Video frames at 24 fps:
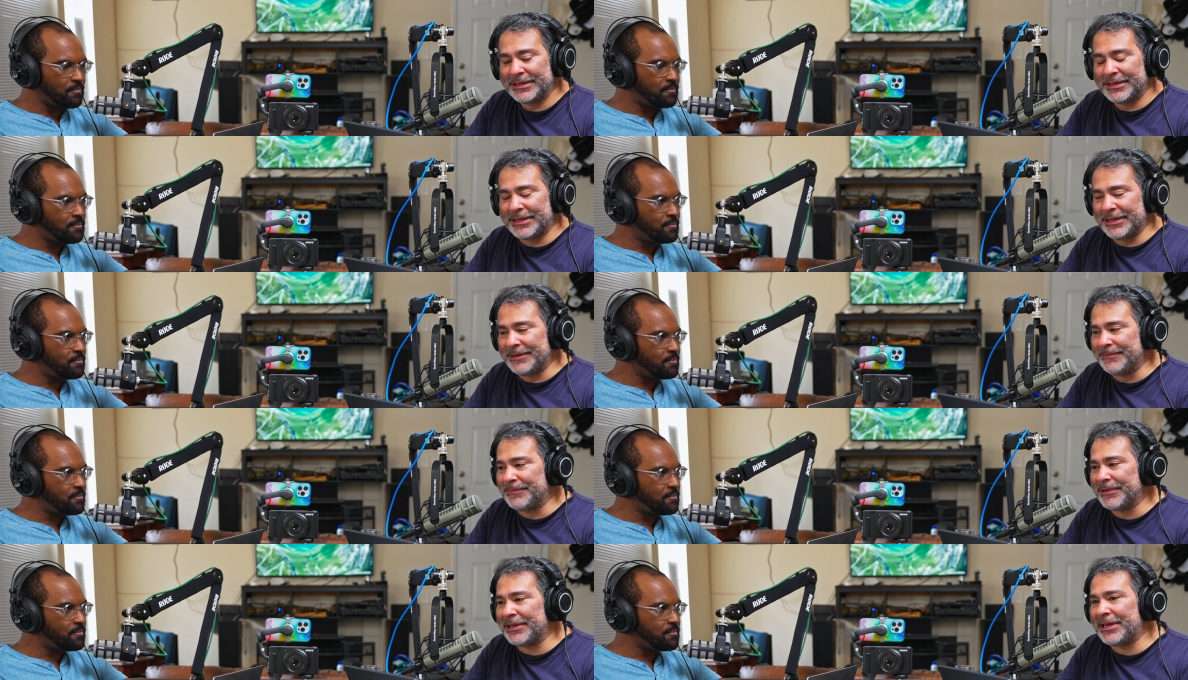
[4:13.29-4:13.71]

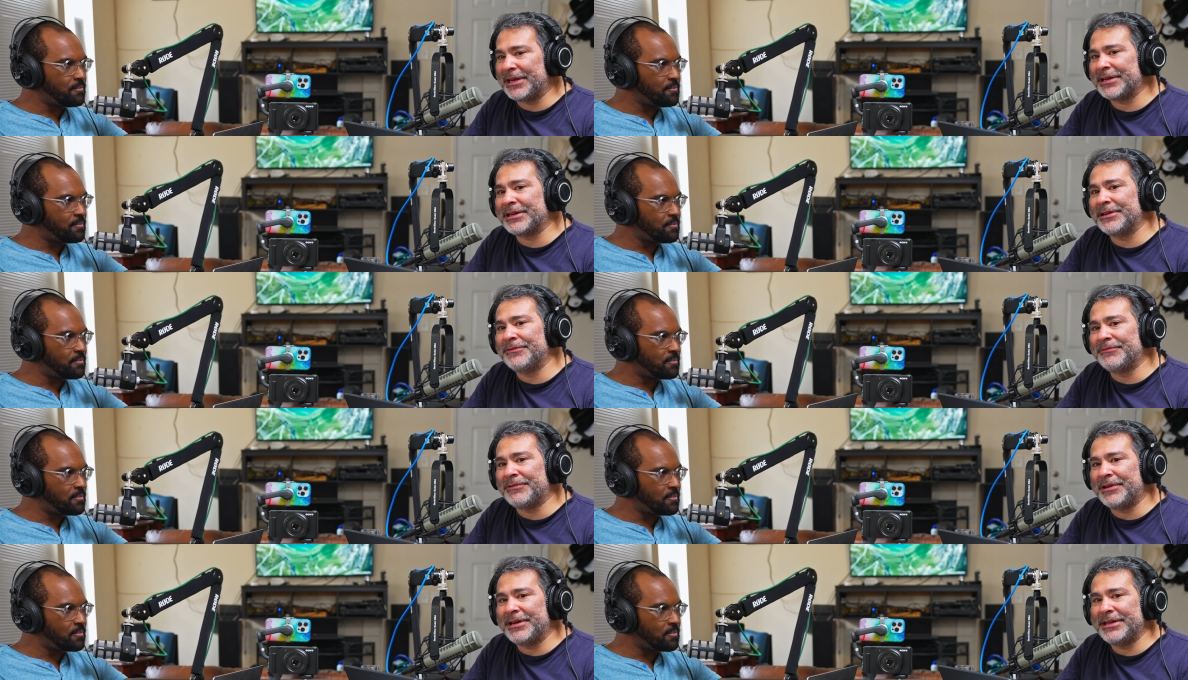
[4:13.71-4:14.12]
Speaker 1: the
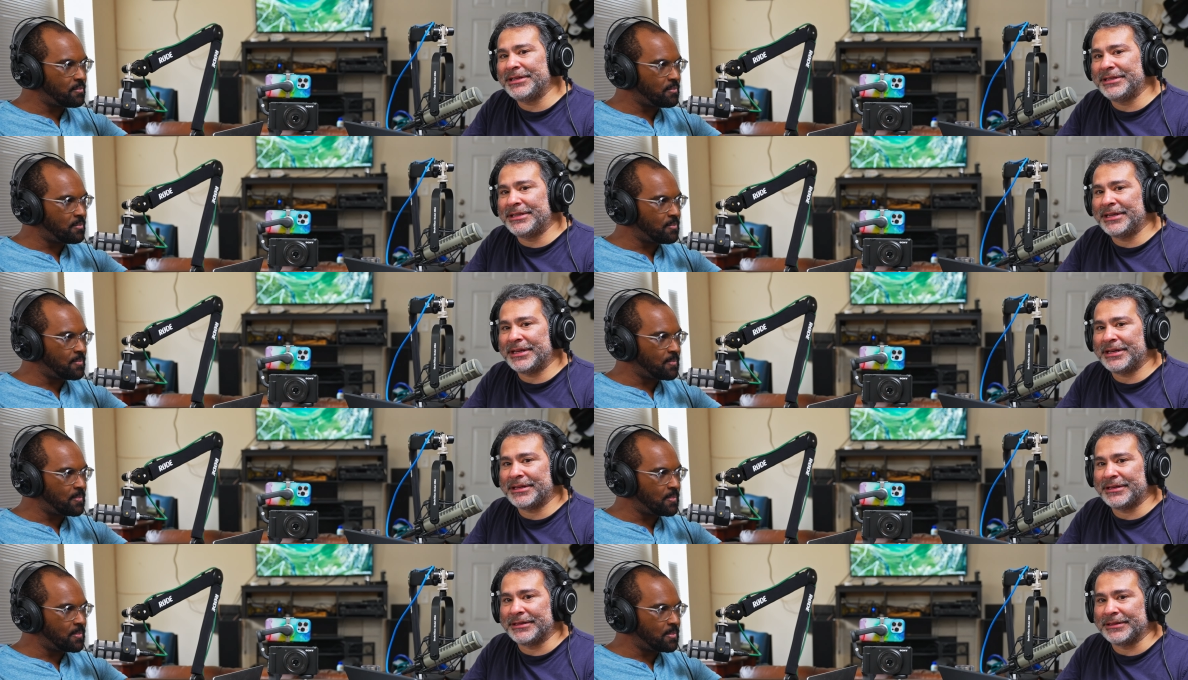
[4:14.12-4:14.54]
black and white
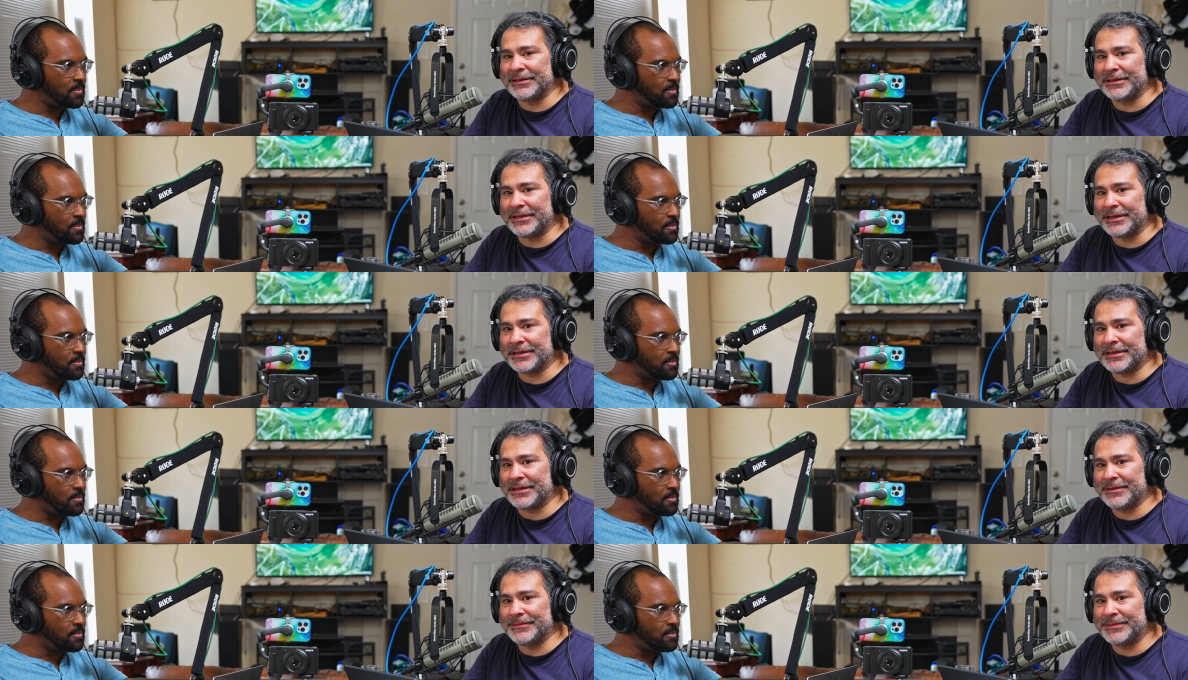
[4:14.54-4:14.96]
data
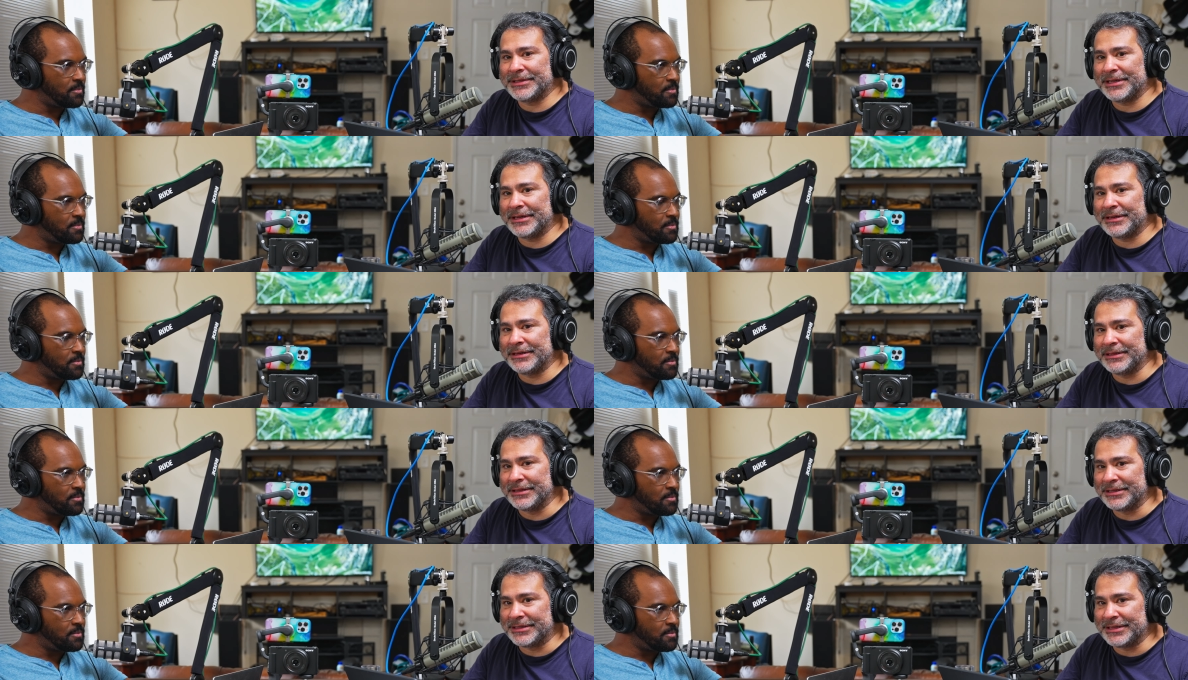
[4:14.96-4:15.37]
that comes
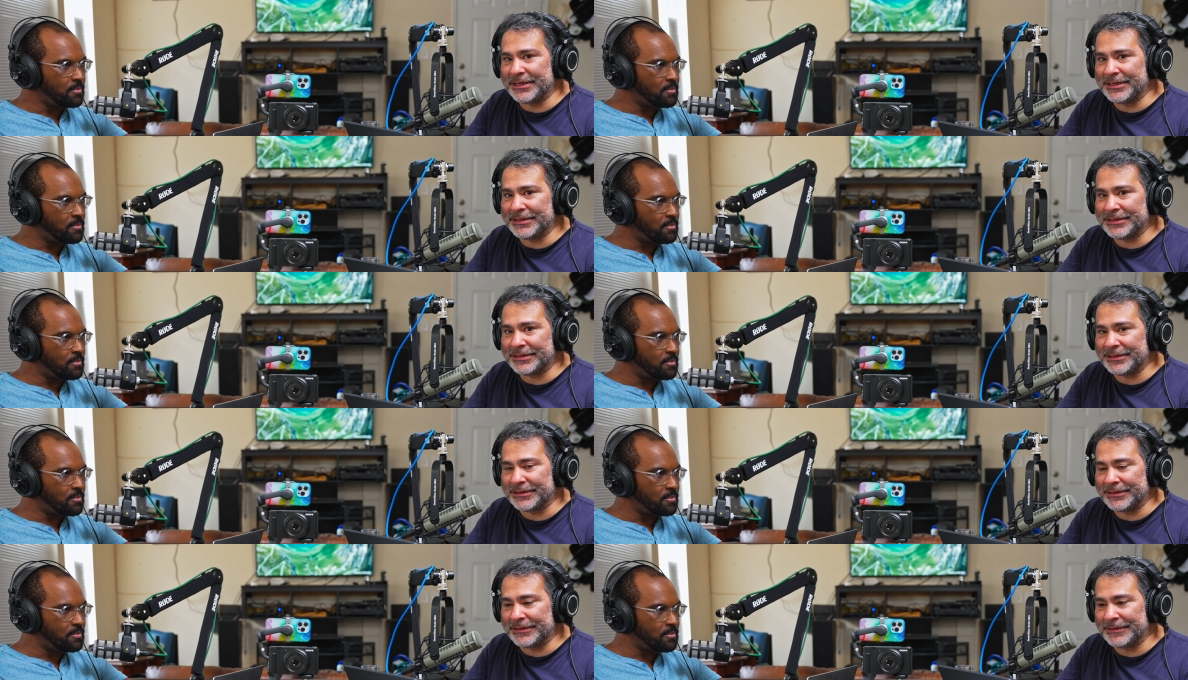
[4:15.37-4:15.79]
out of the
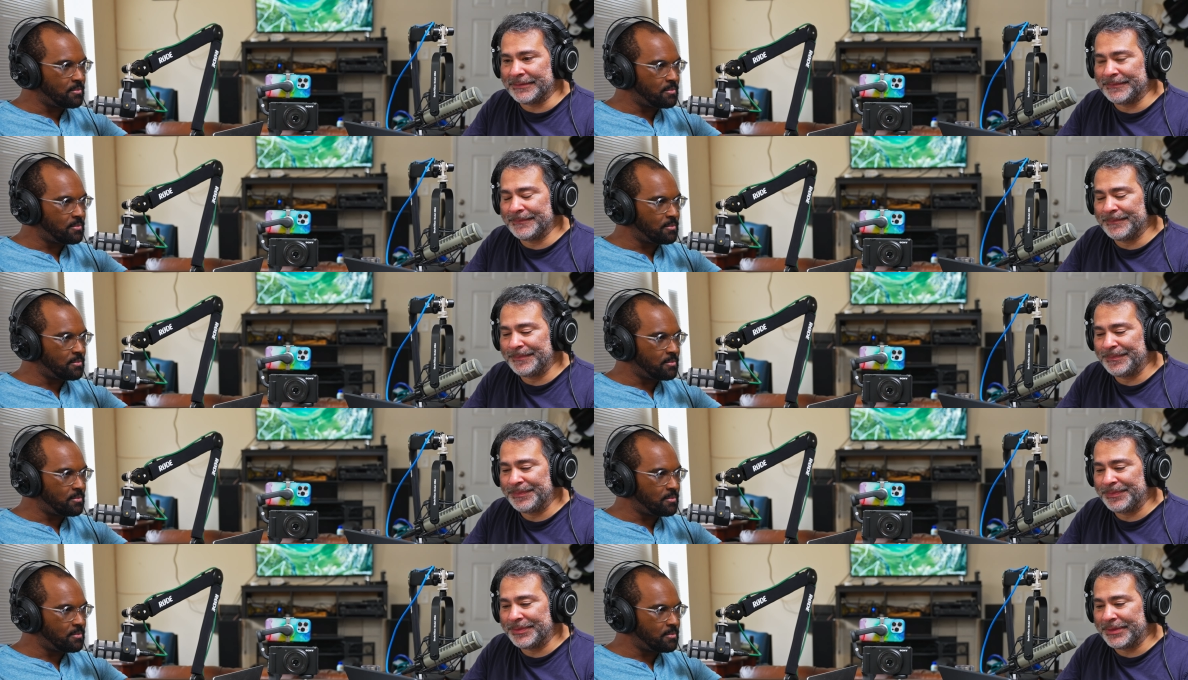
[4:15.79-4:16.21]
sensor
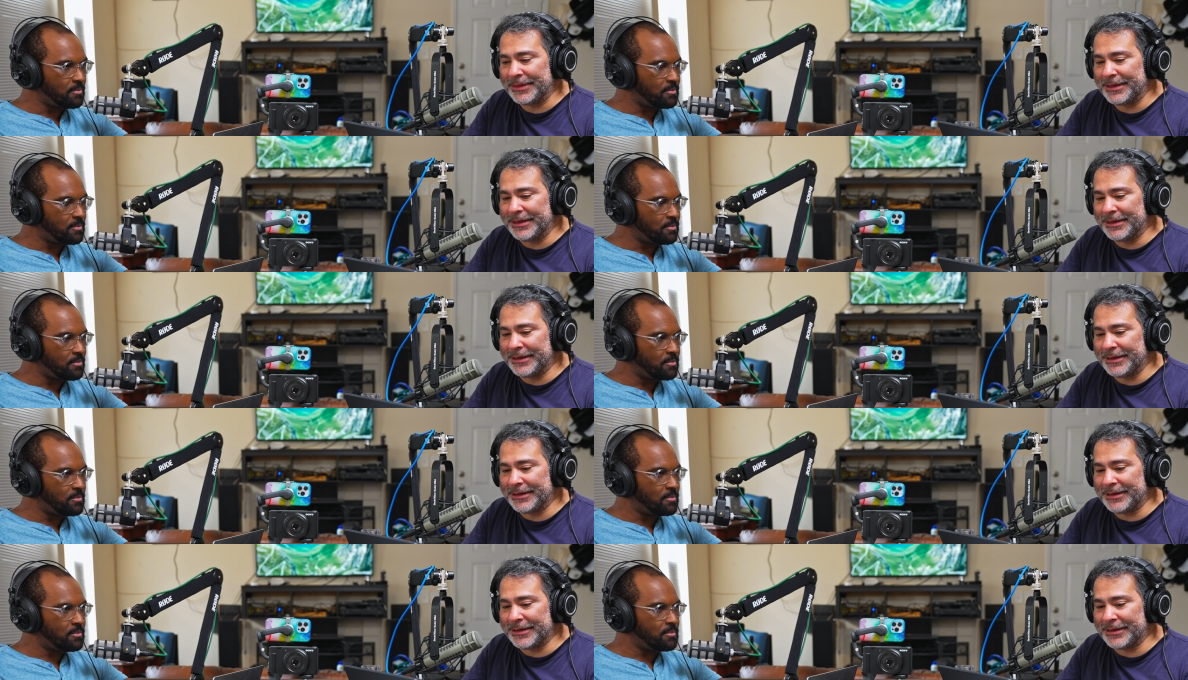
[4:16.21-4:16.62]

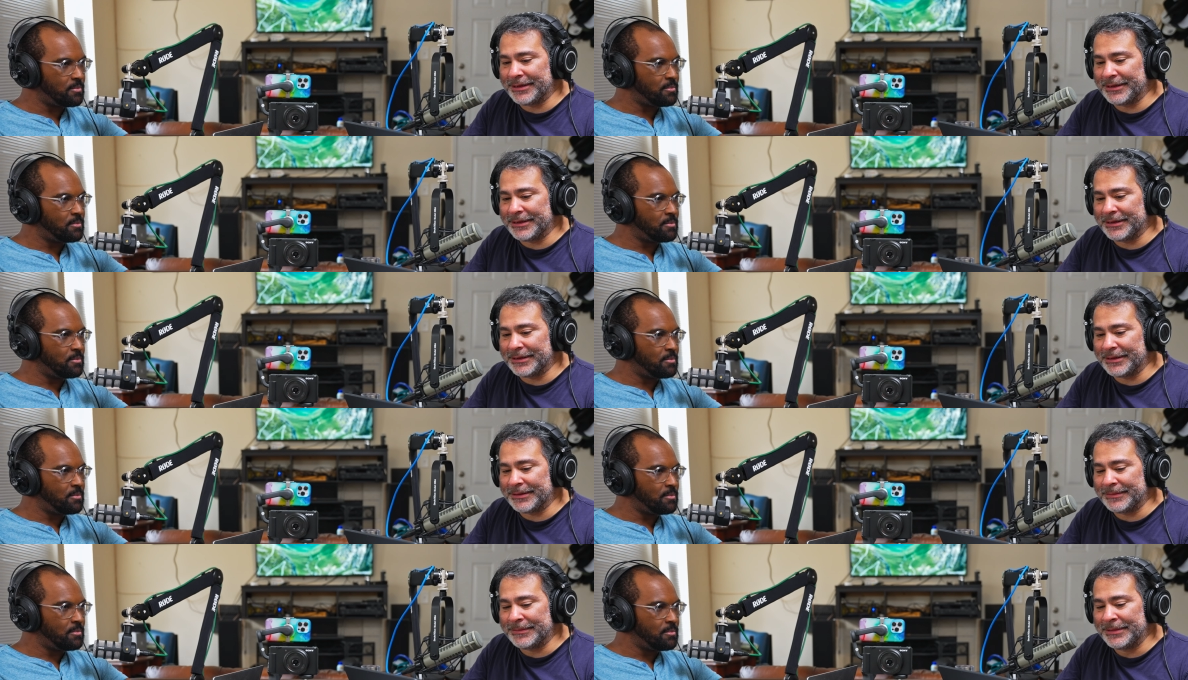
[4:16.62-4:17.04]

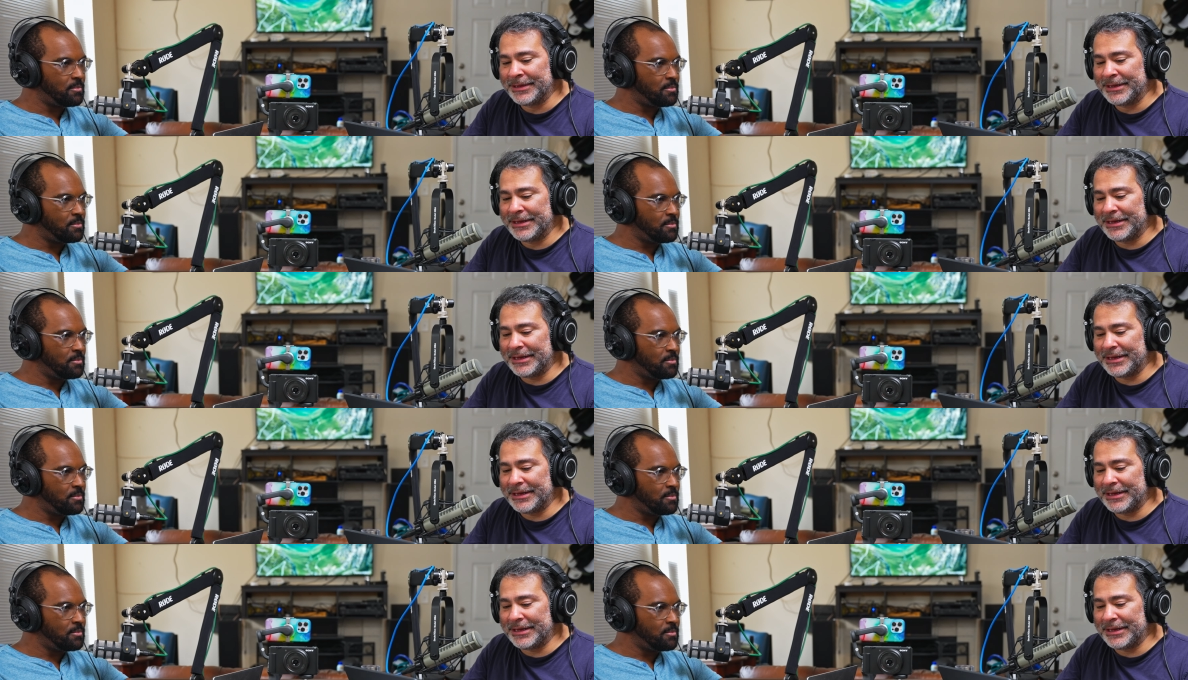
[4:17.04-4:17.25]
uh,